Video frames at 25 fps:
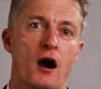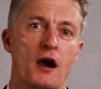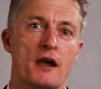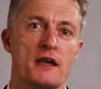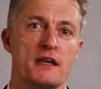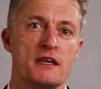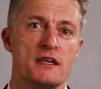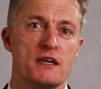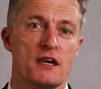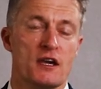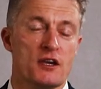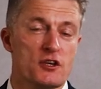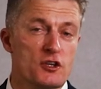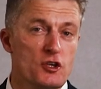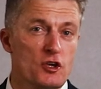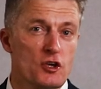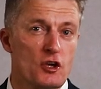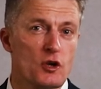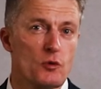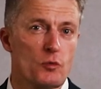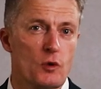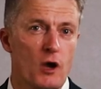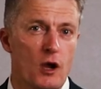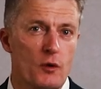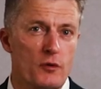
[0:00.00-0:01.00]
i.e., you
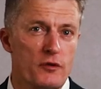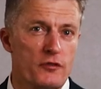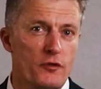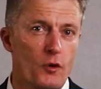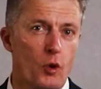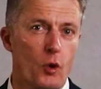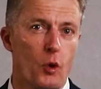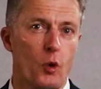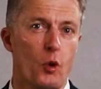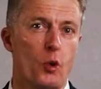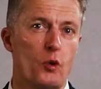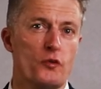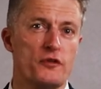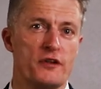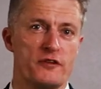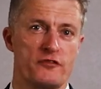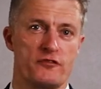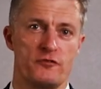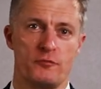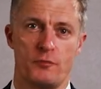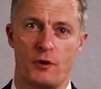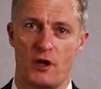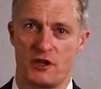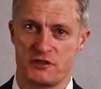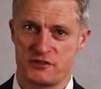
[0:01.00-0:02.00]
can work with all
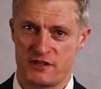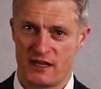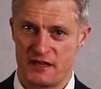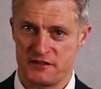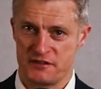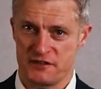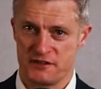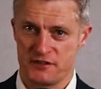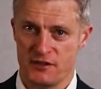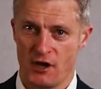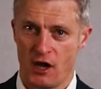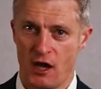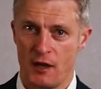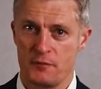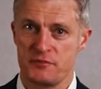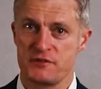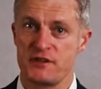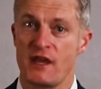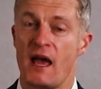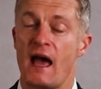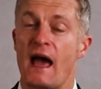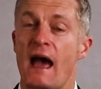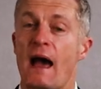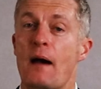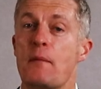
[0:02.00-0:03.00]
different personality
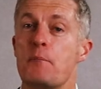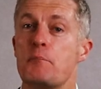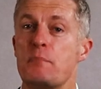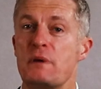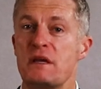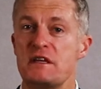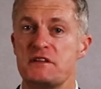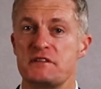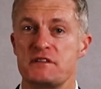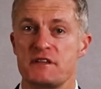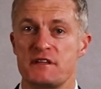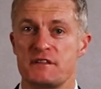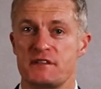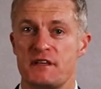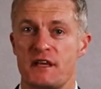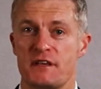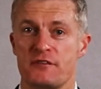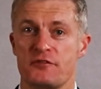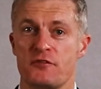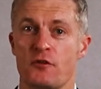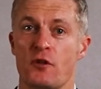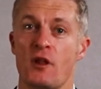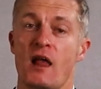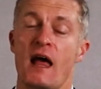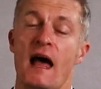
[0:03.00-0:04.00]
types and be
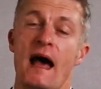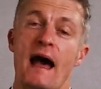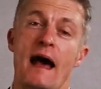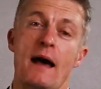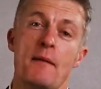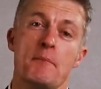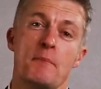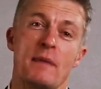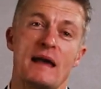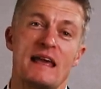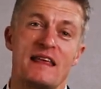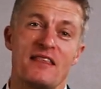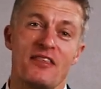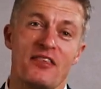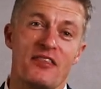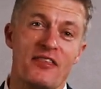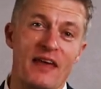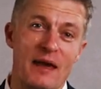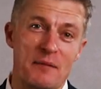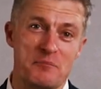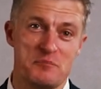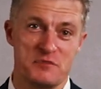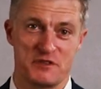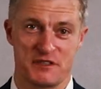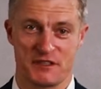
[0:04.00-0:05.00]
successful and make
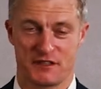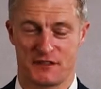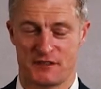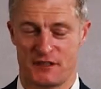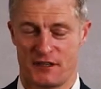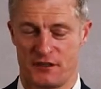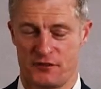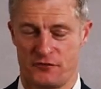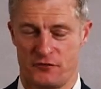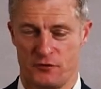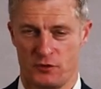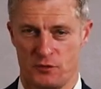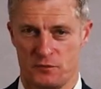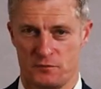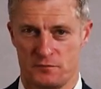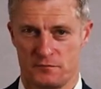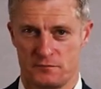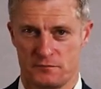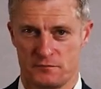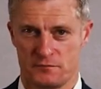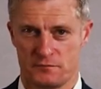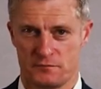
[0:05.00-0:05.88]
them successful.